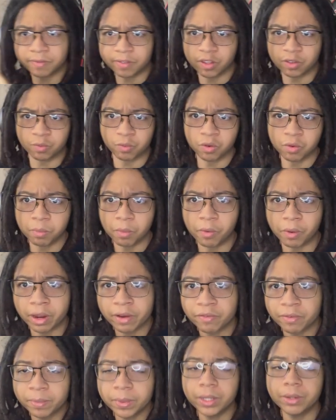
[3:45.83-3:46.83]
this room away
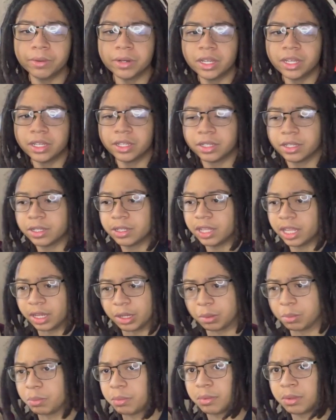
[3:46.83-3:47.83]
from you, like
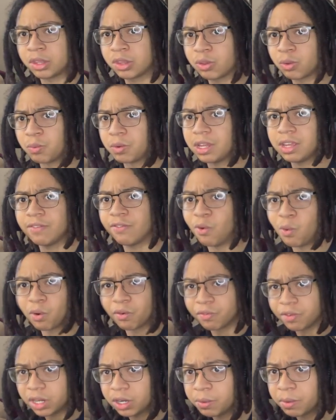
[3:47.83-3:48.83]
3-4
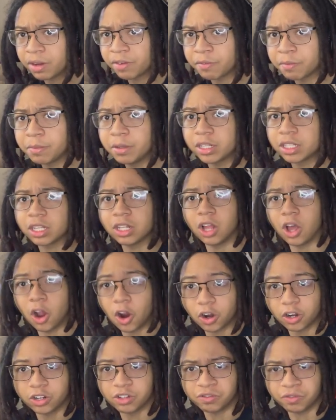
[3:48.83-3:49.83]
feet away from you. It's a lot
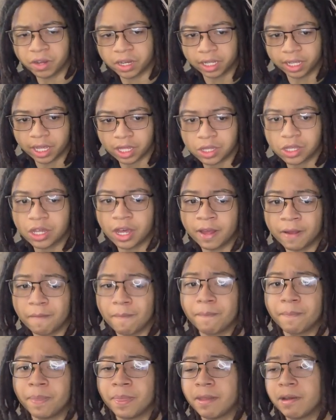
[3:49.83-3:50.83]
harder to track a headshot.
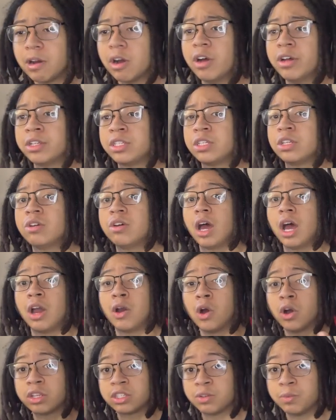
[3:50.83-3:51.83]
Also, I
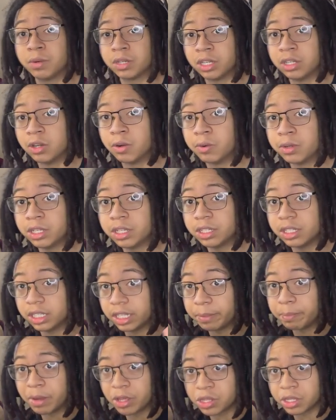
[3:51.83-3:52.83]
also want to
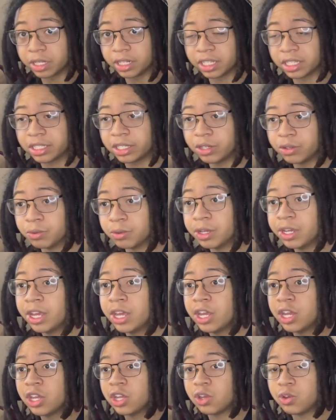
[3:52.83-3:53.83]
mention this too.
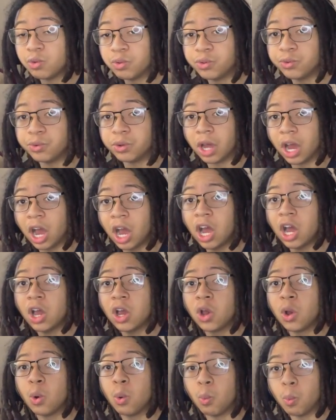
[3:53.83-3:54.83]
You do
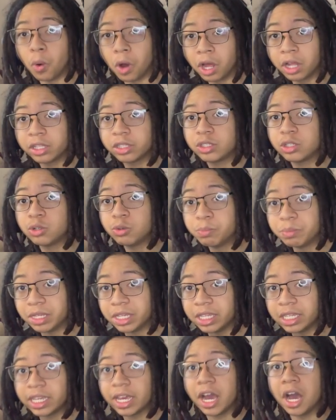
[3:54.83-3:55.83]
not want to
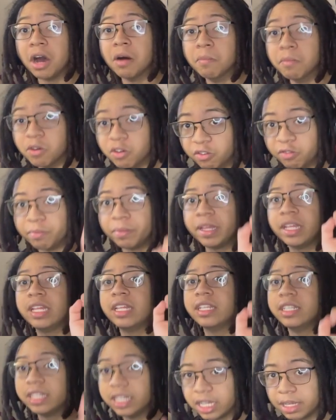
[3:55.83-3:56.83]
be a movement
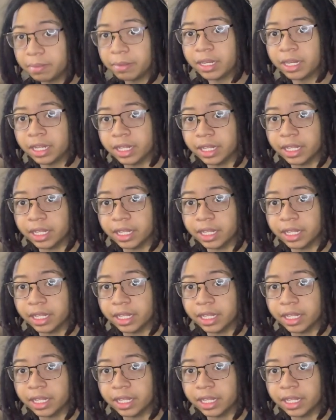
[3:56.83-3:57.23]
demon in